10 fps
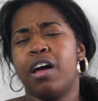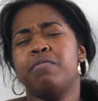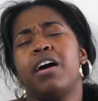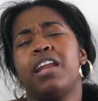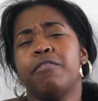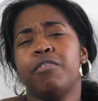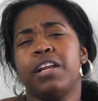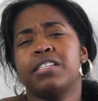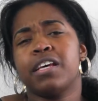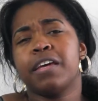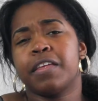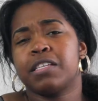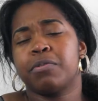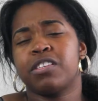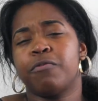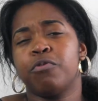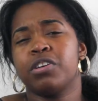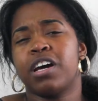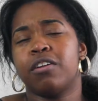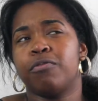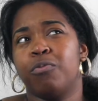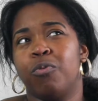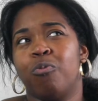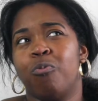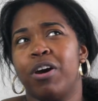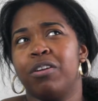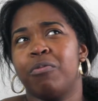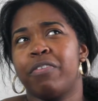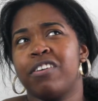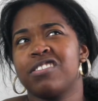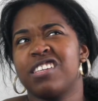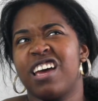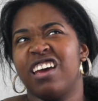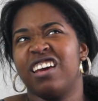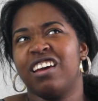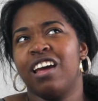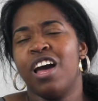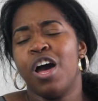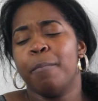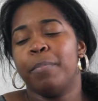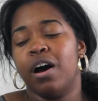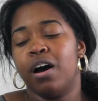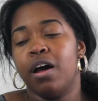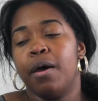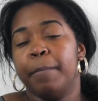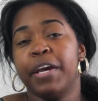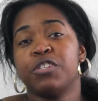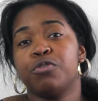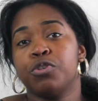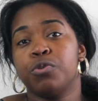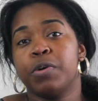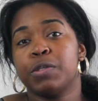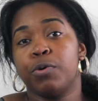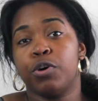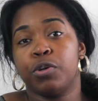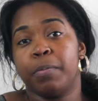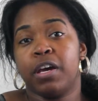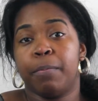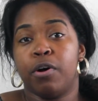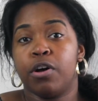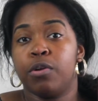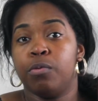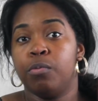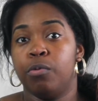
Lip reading: I never really say this because I thought it kind of went without saying, but make sure you always put your makeup on